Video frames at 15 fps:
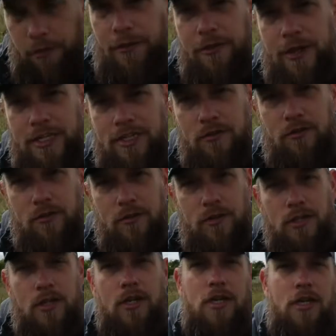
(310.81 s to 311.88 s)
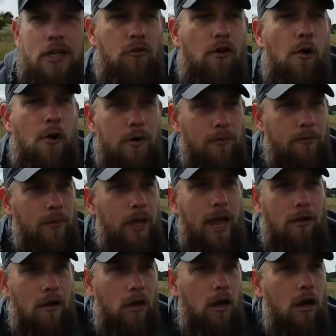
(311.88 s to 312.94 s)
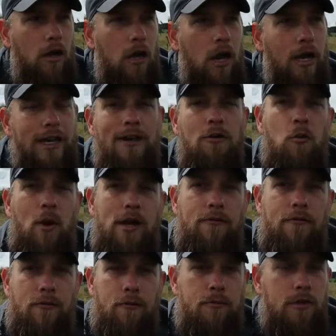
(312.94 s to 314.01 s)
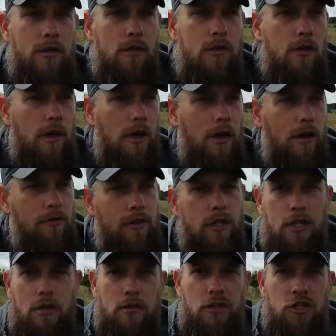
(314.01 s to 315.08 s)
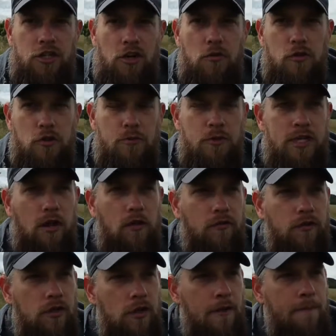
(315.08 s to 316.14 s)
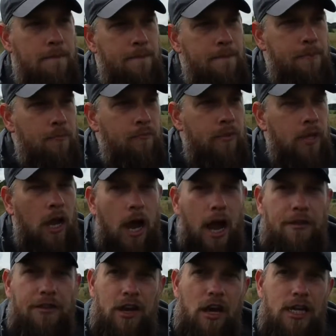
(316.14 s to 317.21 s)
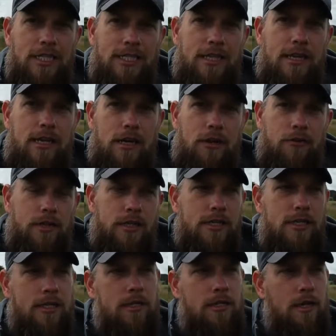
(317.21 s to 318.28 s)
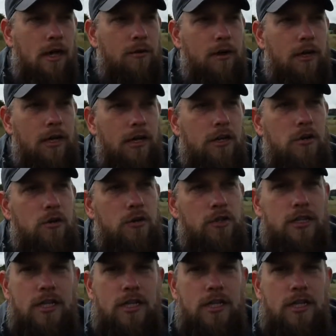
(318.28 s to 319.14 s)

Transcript: thistles growing a little way from the stones themselves. And the idea is that I'm going to use